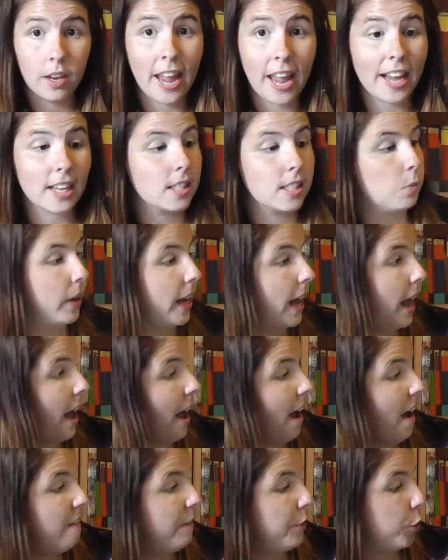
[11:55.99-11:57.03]
Next, we
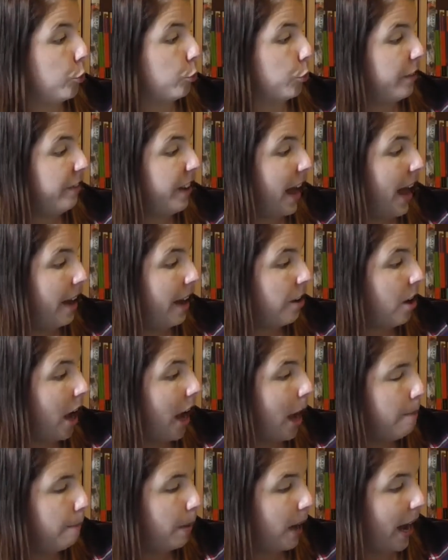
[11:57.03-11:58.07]
have The River at
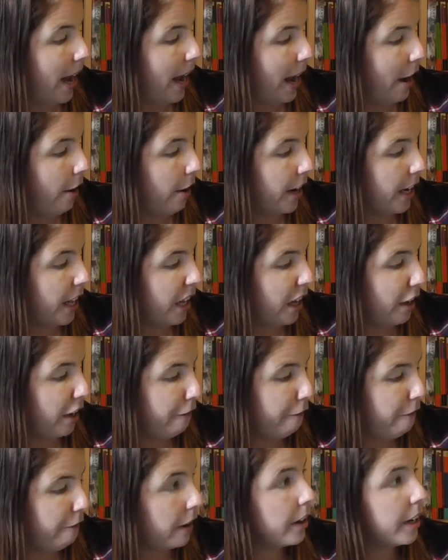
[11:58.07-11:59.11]
Night by
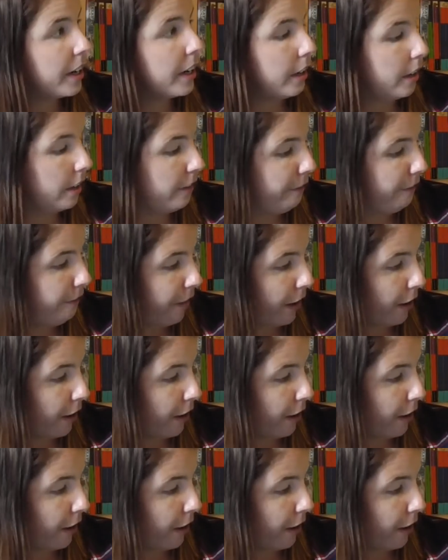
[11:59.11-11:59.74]
Erica Ferenikic.